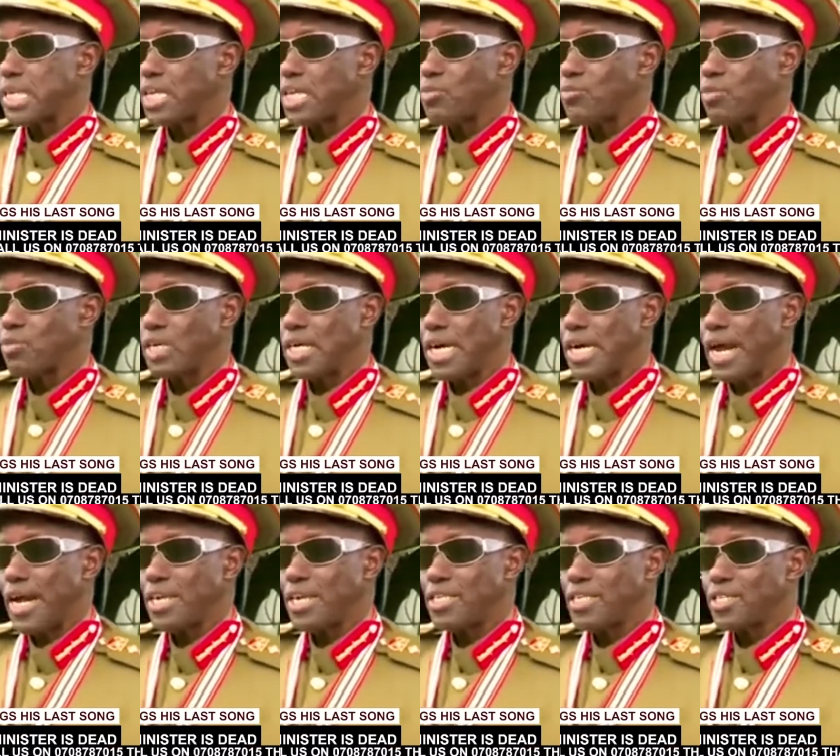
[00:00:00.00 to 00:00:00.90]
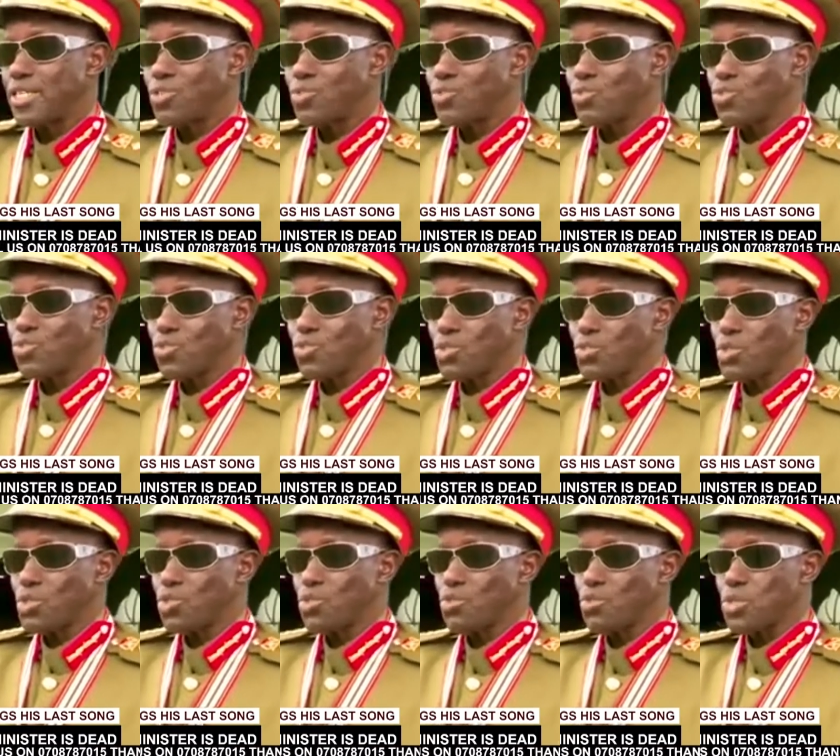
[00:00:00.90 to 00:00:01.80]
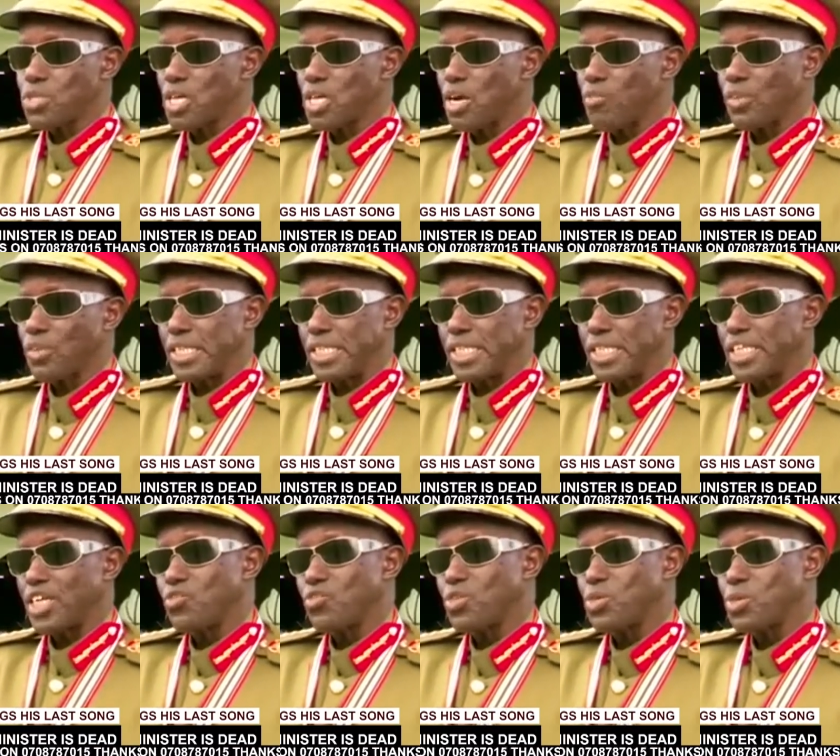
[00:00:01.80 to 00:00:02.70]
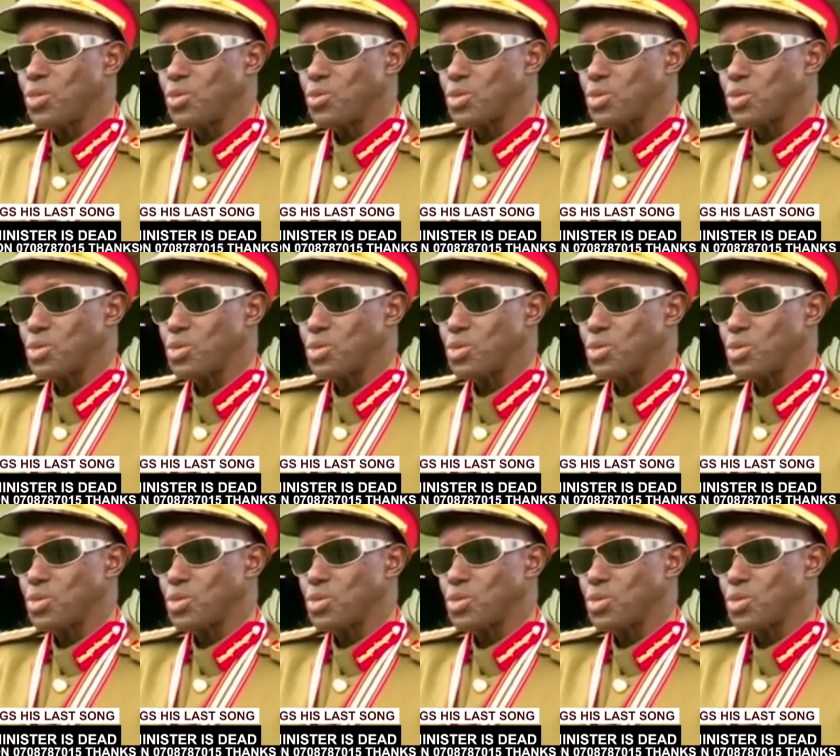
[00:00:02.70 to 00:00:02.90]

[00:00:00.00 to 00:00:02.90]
alive, and the institution which you serve and the country which